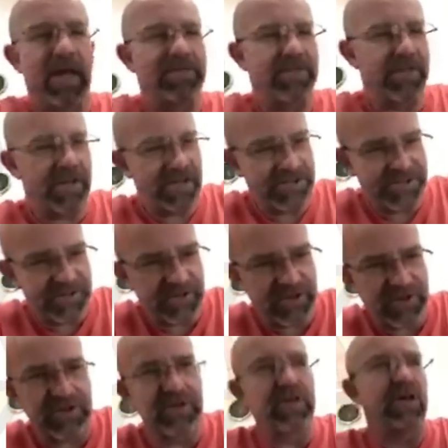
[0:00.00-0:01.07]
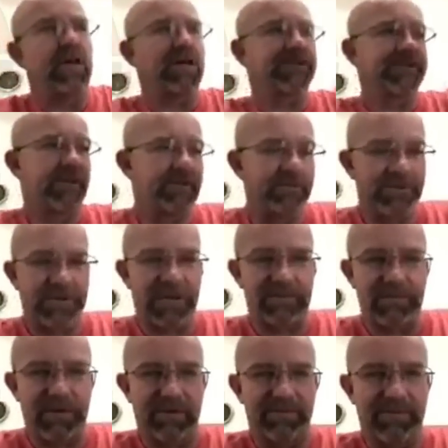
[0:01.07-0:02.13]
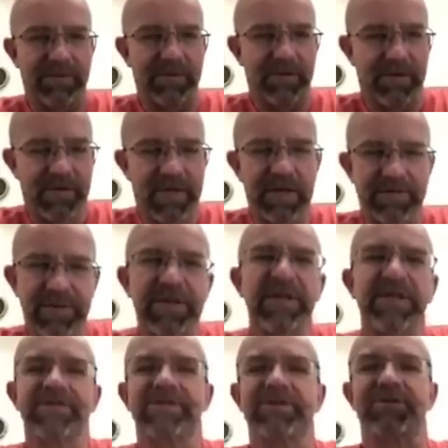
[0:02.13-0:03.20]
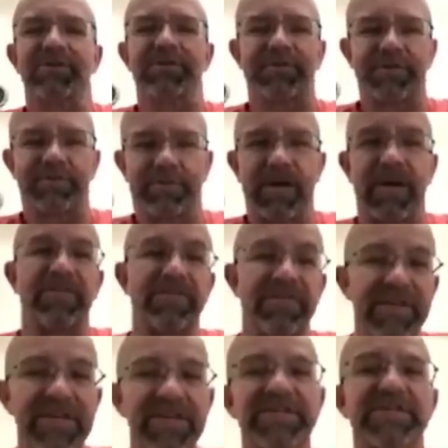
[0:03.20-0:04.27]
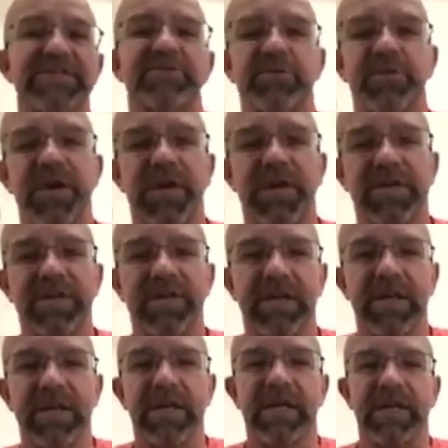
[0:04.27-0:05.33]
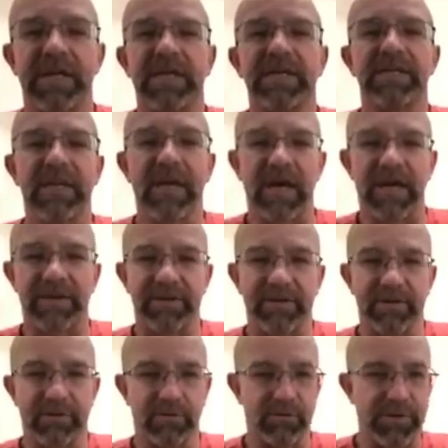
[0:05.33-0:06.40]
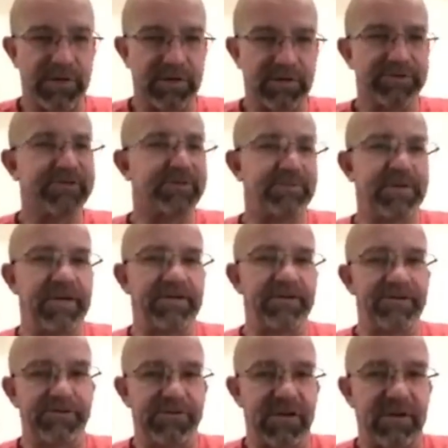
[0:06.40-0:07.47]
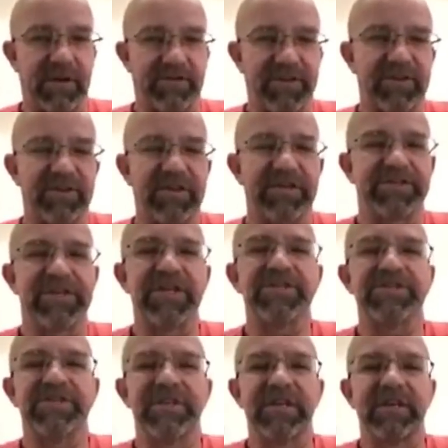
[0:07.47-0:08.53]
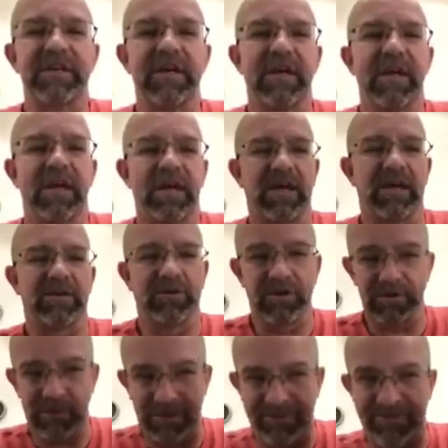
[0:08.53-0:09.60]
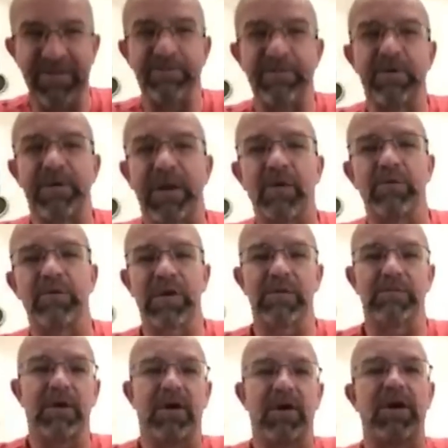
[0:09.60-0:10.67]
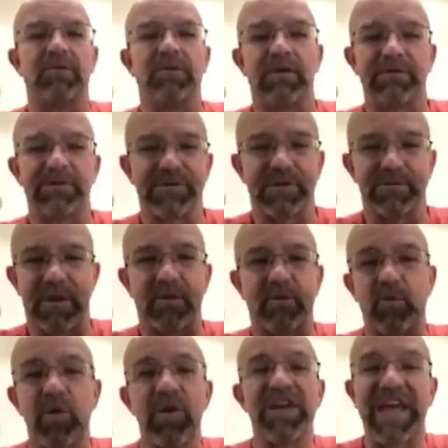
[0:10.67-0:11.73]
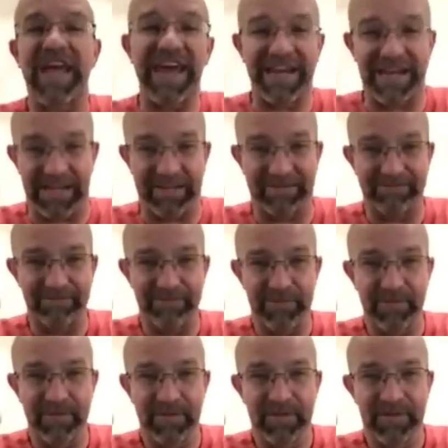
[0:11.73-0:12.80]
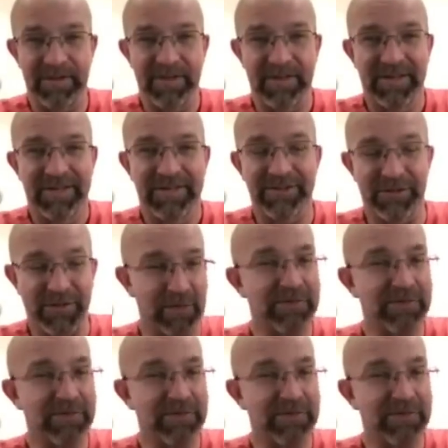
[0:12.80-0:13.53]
And then I saw October come up, and then I saw November, and this is when it got real to me in the dream. I think the intensity, according to my Fitbit, when I woke up, my heart rate was about 180. So